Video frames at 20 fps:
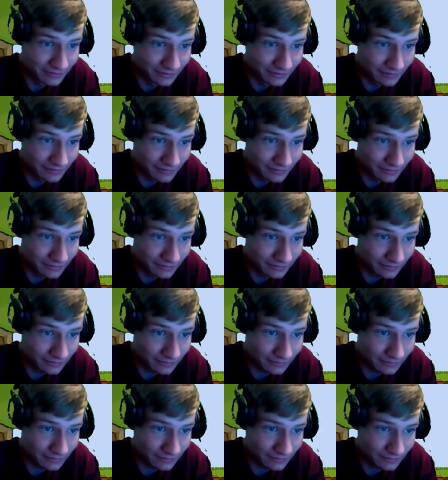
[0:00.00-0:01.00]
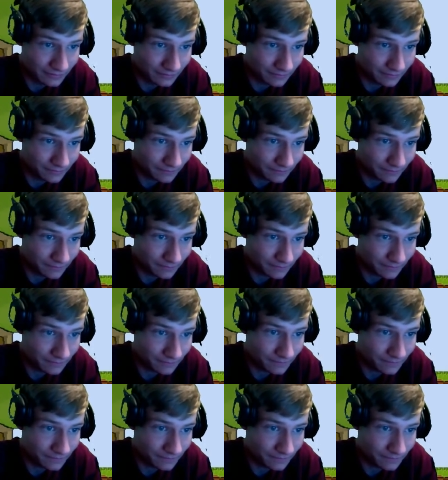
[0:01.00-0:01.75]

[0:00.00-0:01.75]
Nobody speaks.